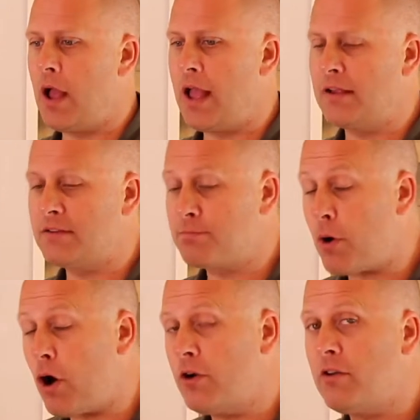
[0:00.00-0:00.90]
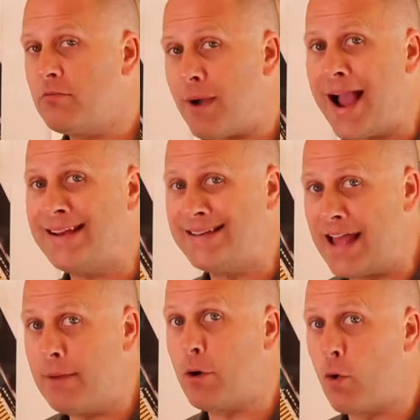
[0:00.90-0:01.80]
as part of my
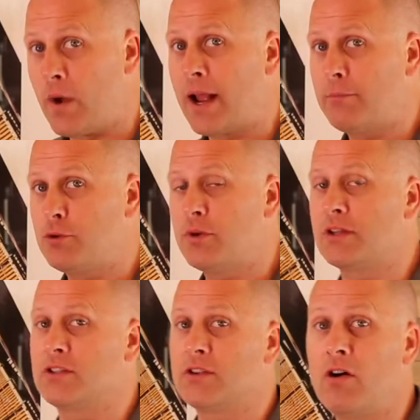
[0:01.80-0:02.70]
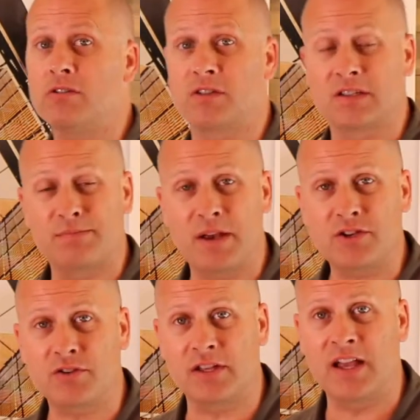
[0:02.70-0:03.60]
demo when I'm doing assaults
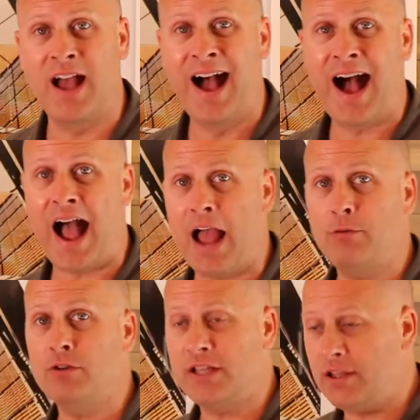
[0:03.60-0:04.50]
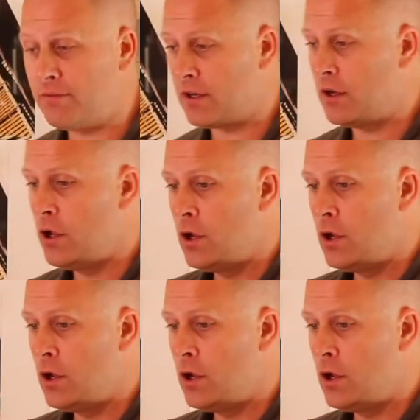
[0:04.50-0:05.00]
especially, I will even